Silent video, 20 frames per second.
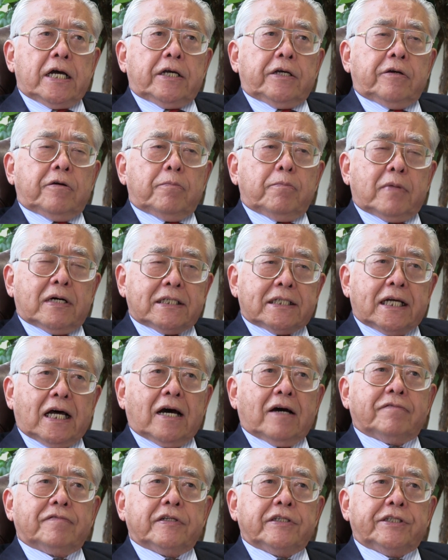you must
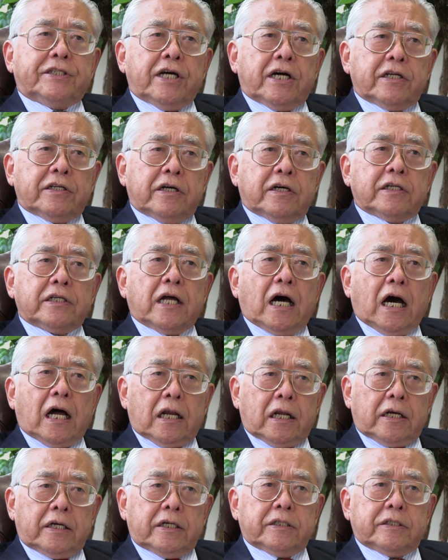have the general
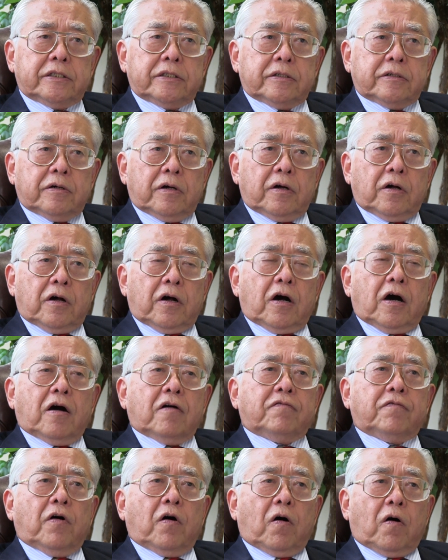knowledge
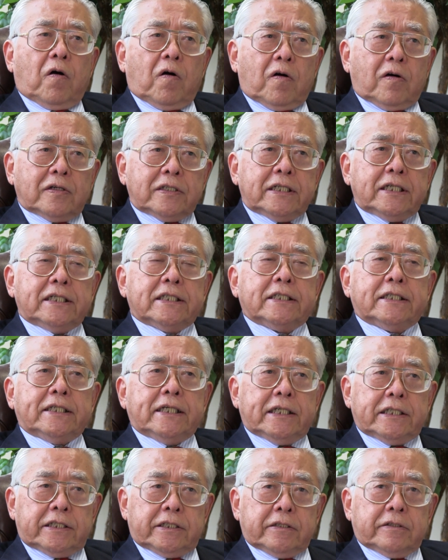of all these
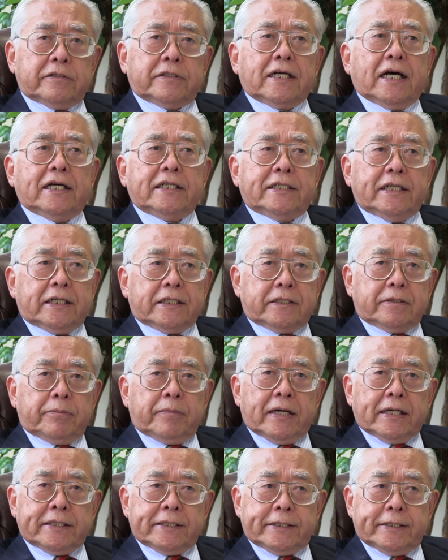issues I just
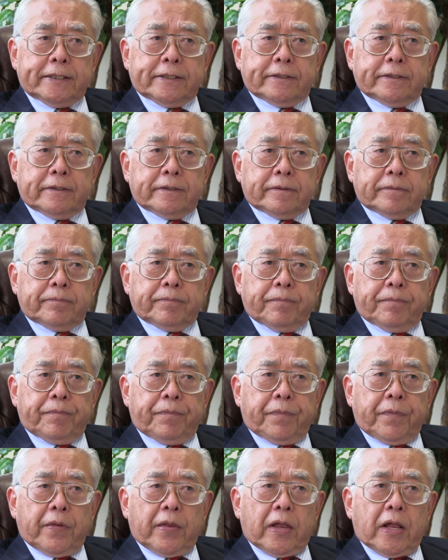mentioned.
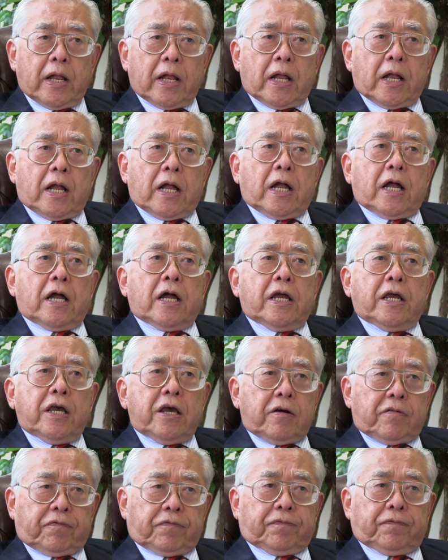
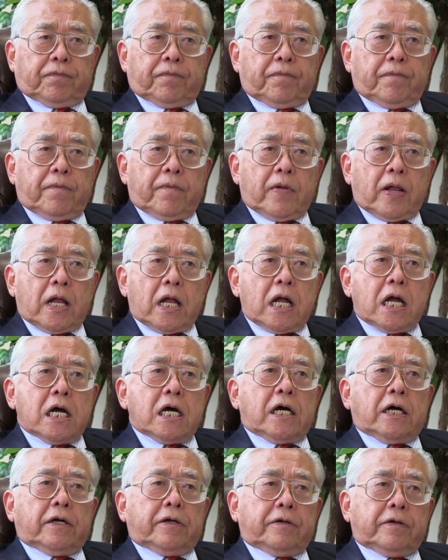If
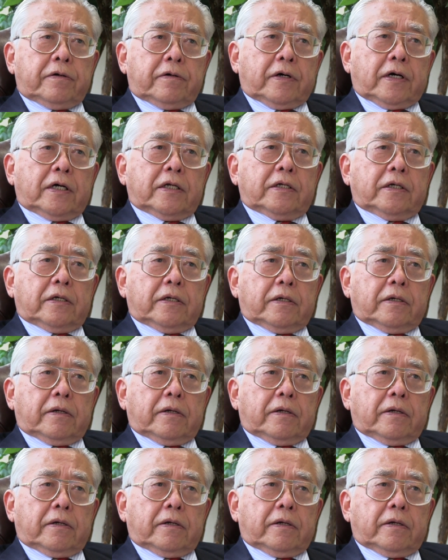you are